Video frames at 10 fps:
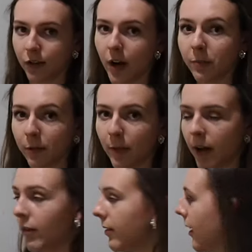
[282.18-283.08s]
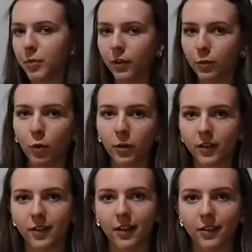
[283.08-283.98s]
you come from above, but the rulebook
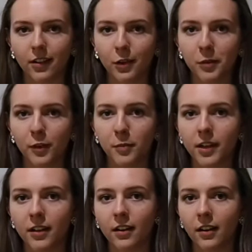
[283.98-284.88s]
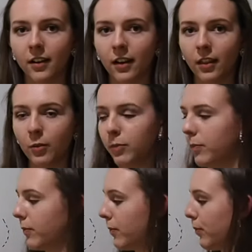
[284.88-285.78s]
states that you must be on the
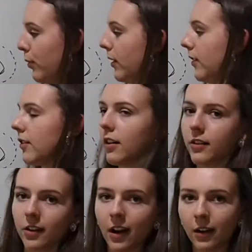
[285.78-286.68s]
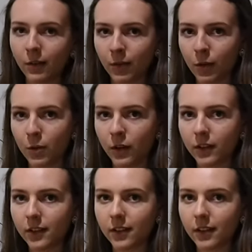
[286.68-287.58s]
pre-start side of the
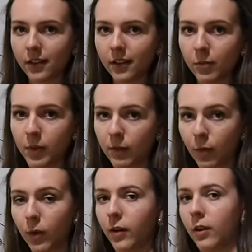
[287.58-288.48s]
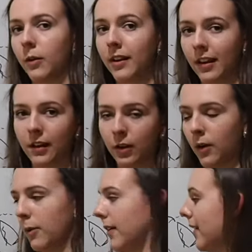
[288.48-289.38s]
course before go and at
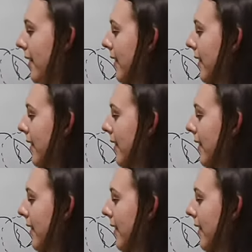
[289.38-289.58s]
go.